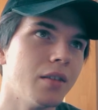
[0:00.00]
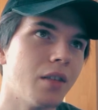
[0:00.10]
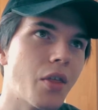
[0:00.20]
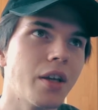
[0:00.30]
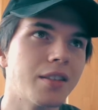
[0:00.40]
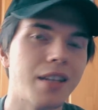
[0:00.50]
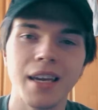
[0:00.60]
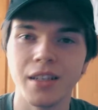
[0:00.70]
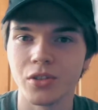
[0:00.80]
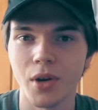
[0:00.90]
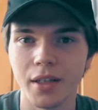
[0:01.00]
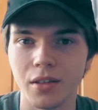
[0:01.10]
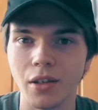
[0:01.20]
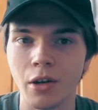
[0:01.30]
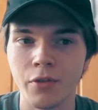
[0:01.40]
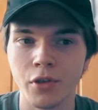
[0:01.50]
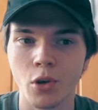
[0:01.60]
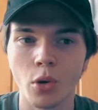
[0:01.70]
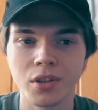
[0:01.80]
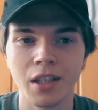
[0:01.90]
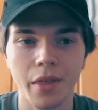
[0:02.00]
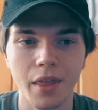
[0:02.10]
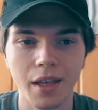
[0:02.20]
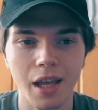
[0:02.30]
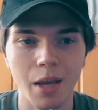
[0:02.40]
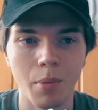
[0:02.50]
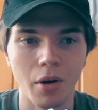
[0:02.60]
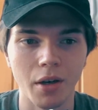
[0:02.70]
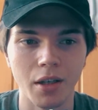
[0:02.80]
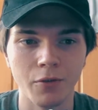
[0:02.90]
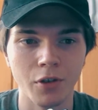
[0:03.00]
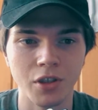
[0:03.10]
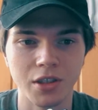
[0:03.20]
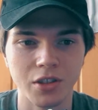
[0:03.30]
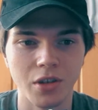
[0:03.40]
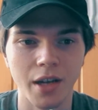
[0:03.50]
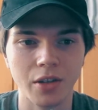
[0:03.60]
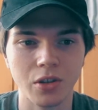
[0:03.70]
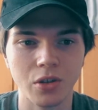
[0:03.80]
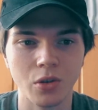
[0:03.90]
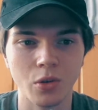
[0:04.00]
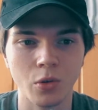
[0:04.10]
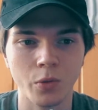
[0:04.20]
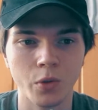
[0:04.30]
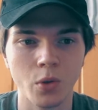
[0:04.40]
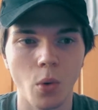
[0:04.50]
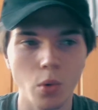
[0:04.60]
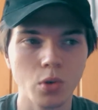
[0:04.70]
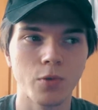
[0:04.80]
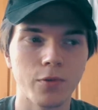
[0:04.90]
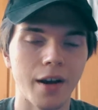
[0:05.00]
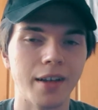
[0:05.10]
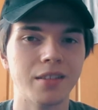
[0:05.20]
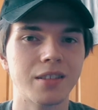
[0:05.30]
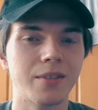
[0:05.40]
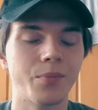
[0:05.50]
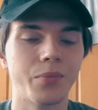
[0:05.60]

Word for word: the thing is it is right you know if you're constantly thinking about it and if you're just trying to to also find